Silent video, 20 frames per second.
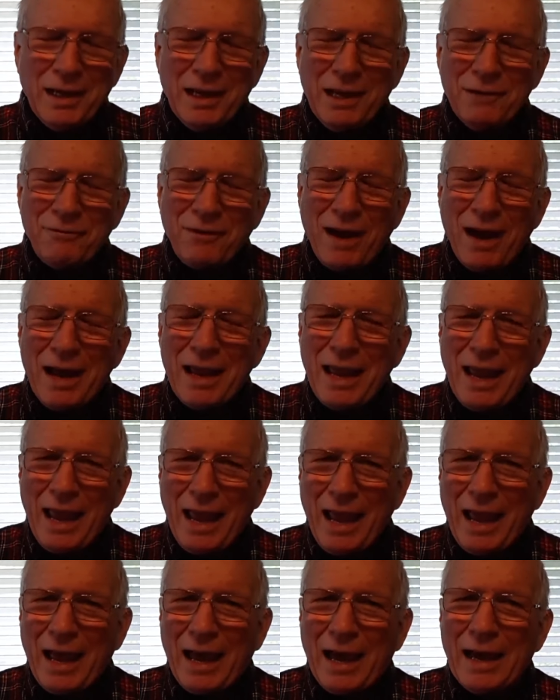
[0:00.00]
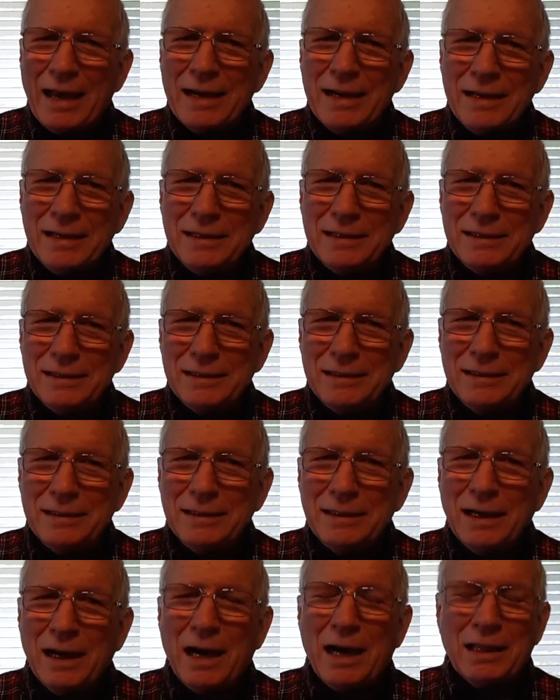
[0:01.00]
if I had
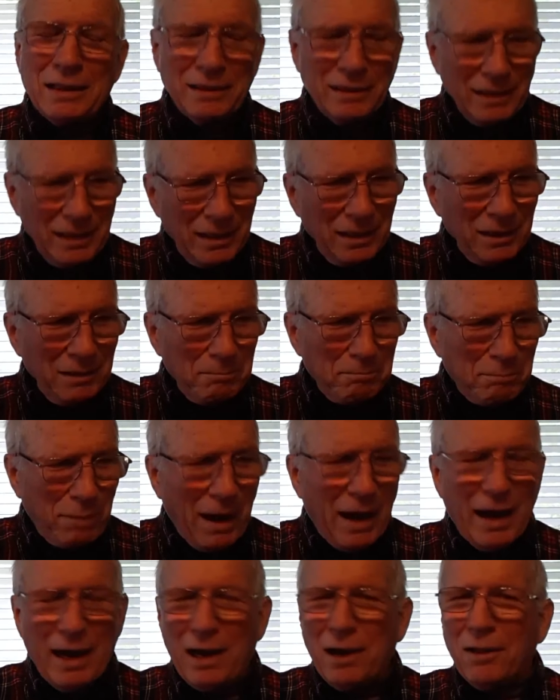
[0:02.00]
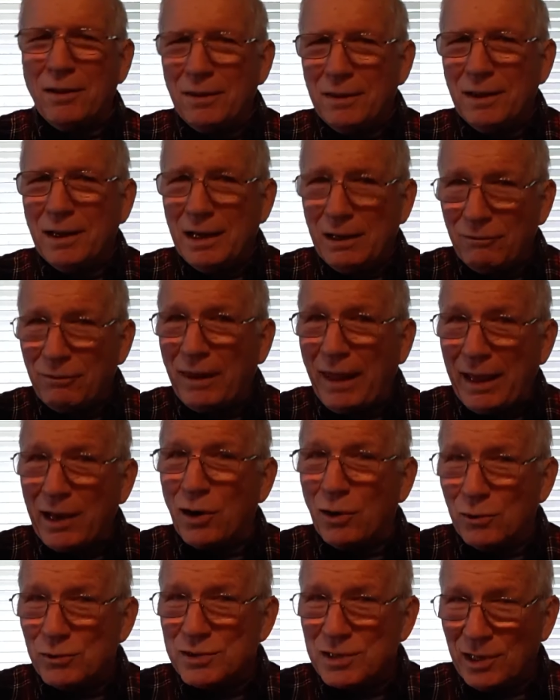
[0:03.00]
a little pile of
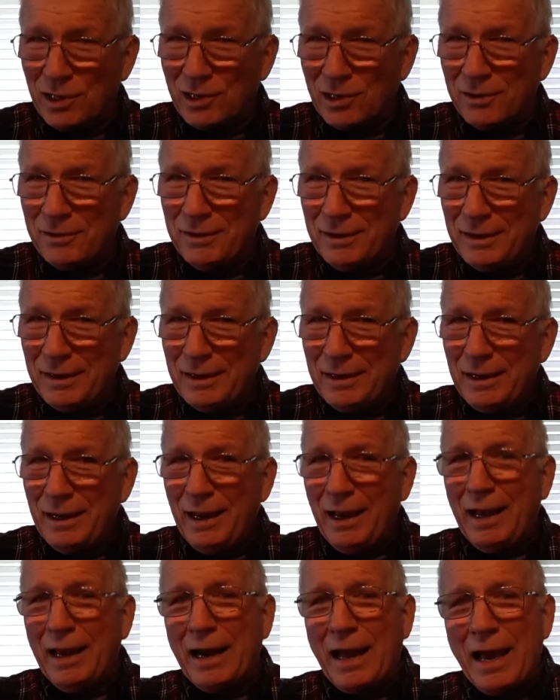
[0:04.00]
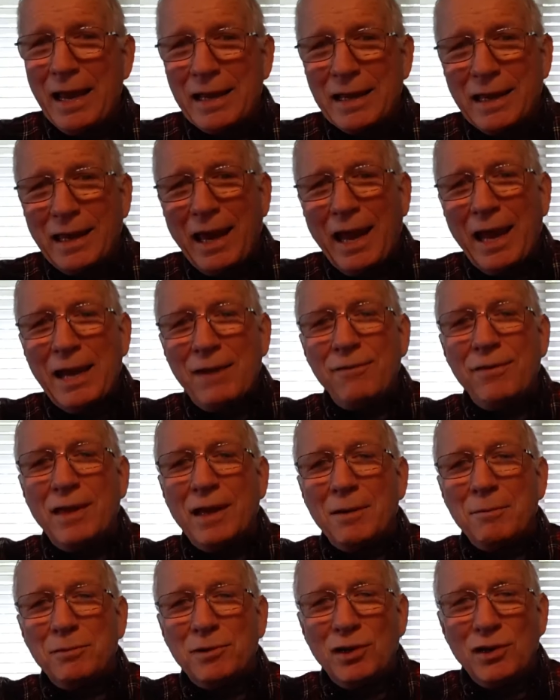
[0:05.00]
Legos here and I gave
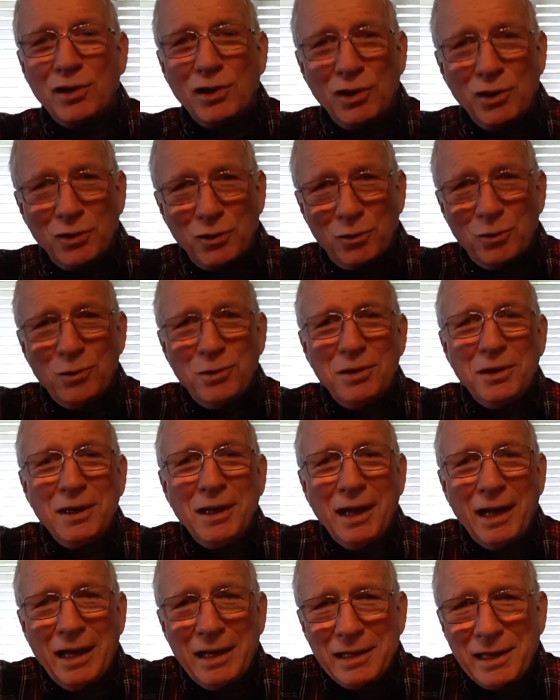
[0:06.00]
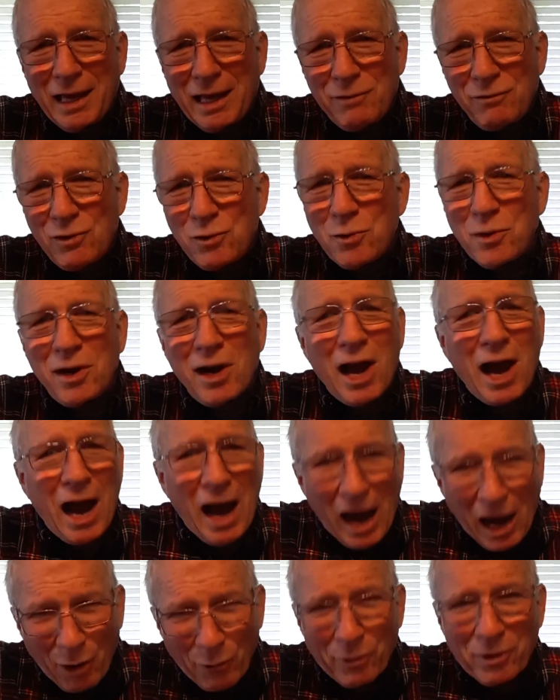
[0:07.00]
them to you and gave you an
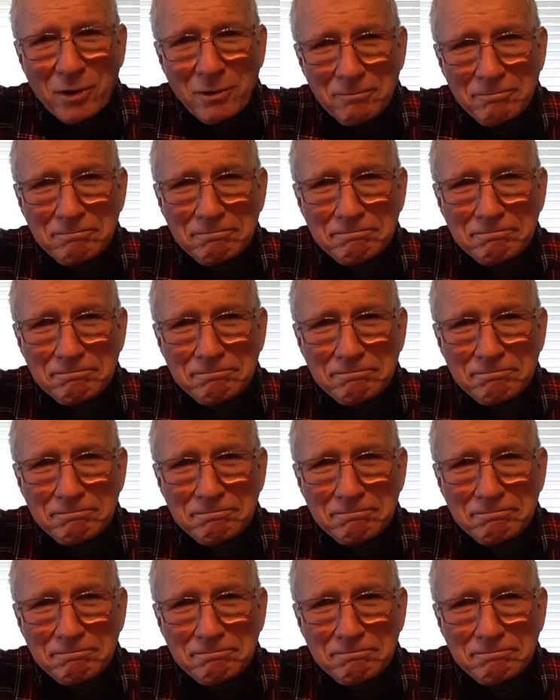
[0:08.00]
hour